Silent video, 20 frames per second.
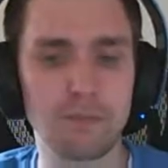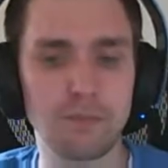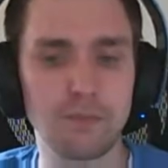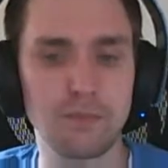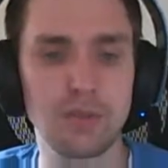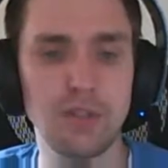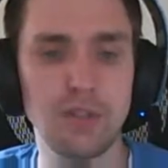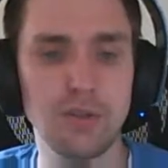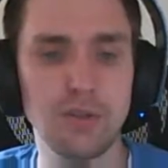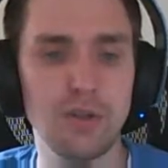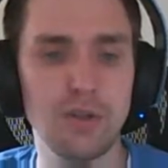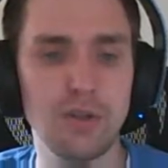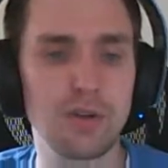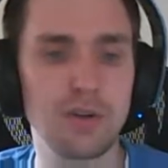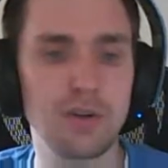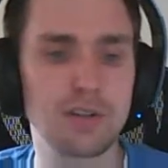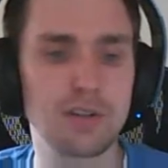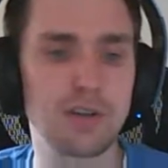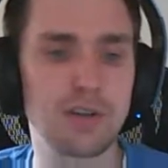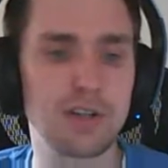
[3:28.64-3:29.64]
you'll
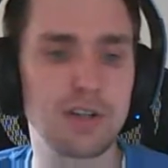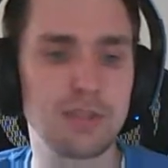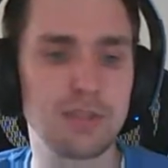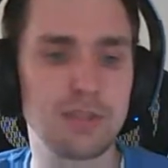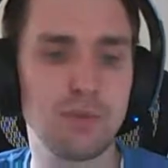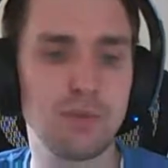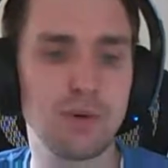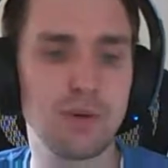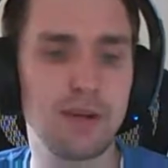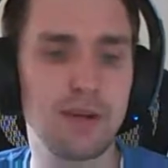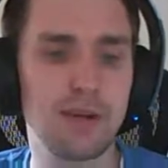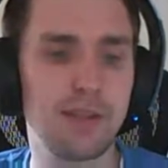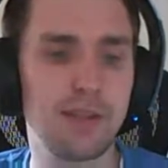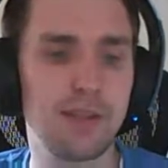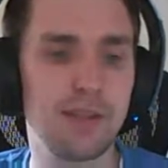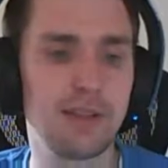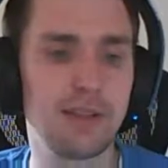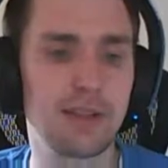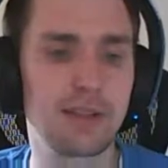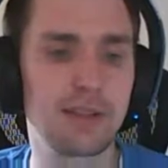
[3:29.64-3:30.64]
notice across the board,
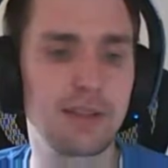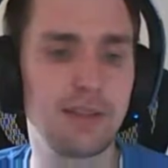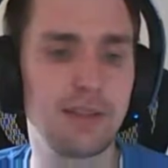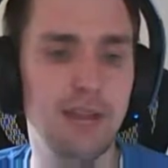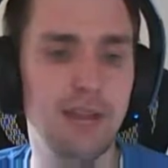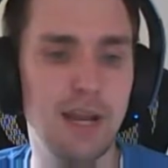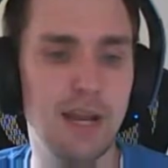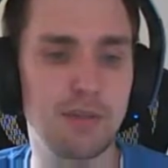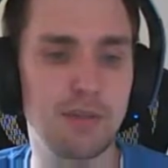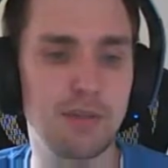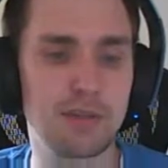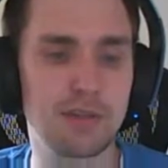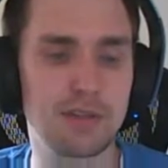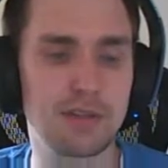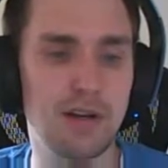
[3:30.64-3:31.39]
anything like hammers,